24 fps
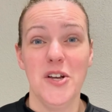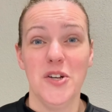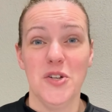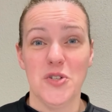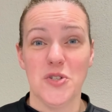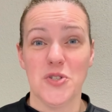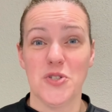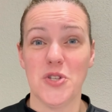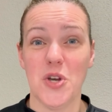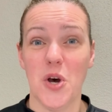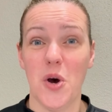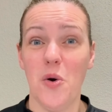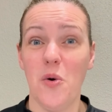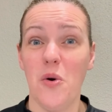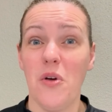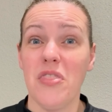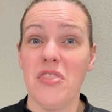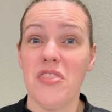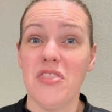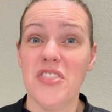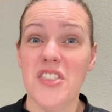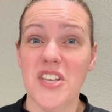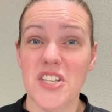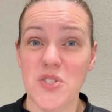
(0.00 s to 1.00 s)
So
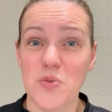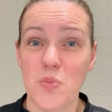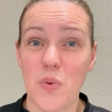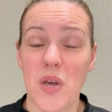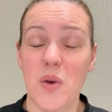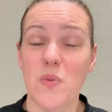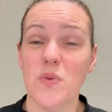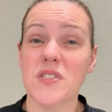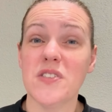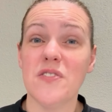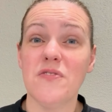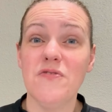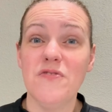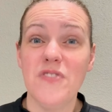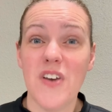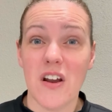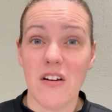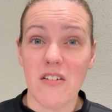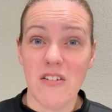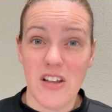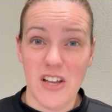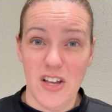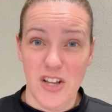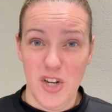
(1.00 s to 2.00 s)
this week was
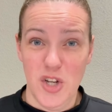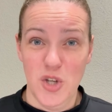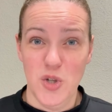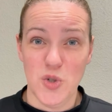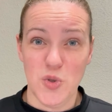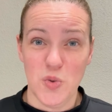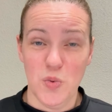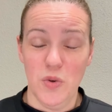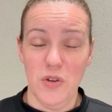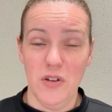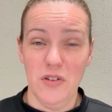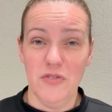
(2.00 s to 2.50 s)
very unusual